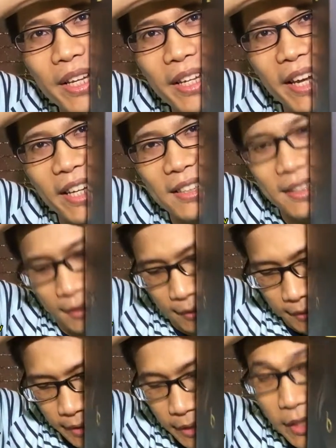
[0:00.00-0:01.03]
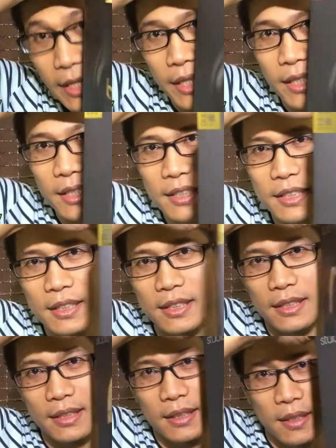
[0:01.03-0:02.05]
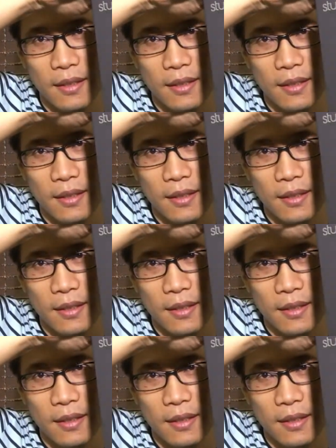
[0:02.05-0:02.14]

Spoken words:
Yes, it is.